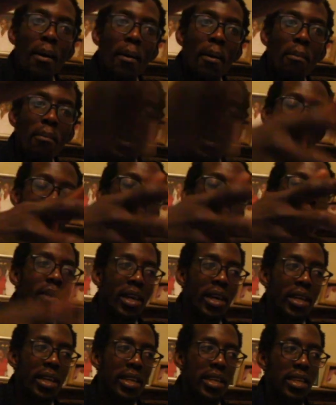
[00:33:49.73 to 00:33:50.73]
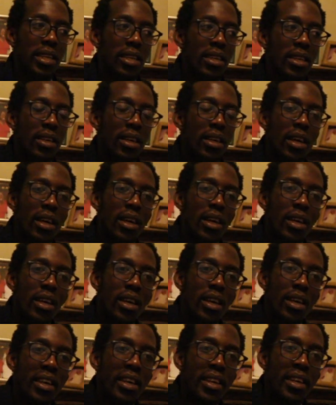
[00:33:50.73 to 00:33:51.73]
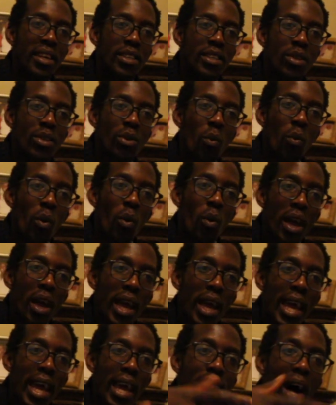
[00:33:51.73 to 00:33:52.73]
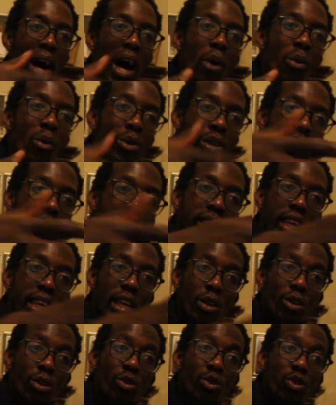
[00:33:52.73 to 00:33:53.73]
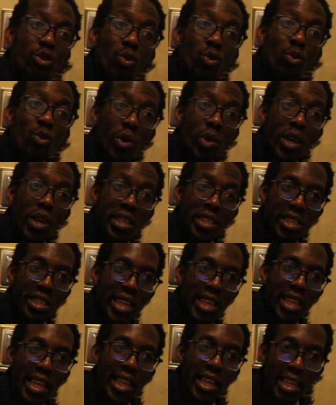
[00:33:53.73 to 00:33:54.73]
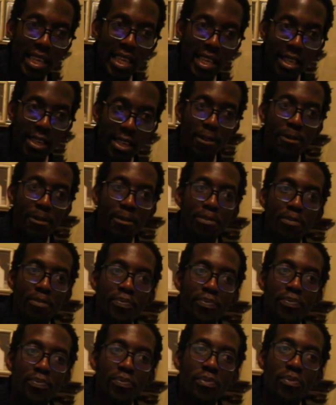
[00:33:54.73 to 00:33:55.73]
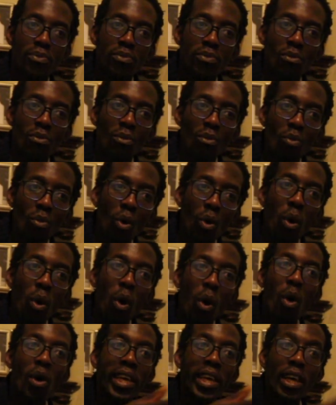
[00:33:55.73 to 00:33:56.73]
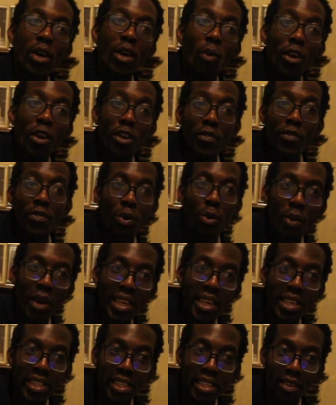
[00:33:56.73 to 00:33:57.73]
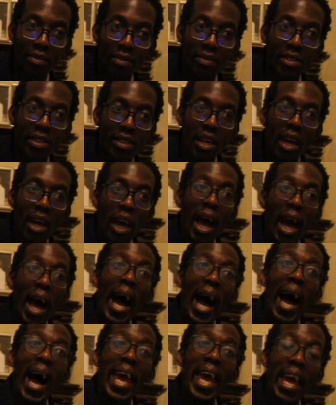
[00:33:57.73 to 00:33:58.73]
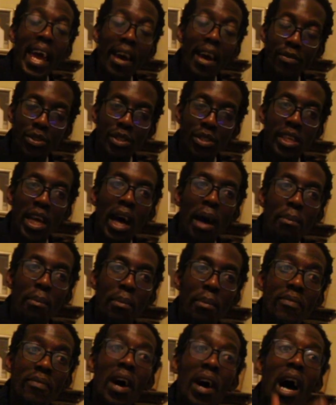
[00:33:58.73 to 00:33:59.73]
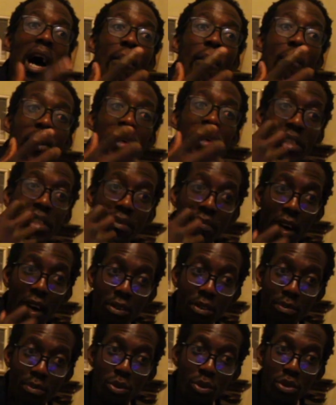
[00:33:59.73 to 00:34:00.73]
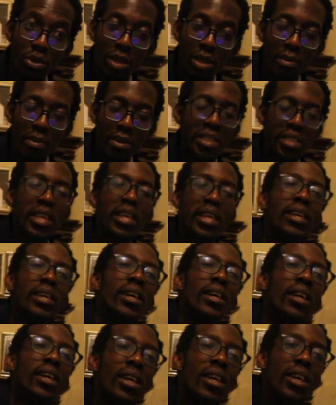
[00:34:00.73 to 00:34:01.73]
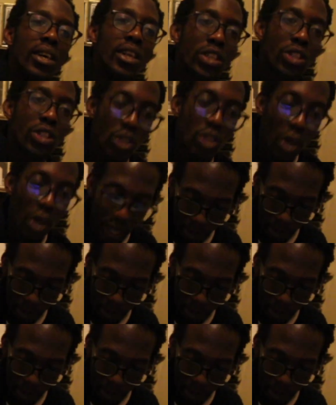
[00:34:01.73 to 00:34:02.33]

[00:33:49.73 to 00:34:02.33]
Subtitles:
Blood money is, if I were to kill you incidentally or kill one of your relatives, I have to come, if I'm a devout Muslim, and say, sorry,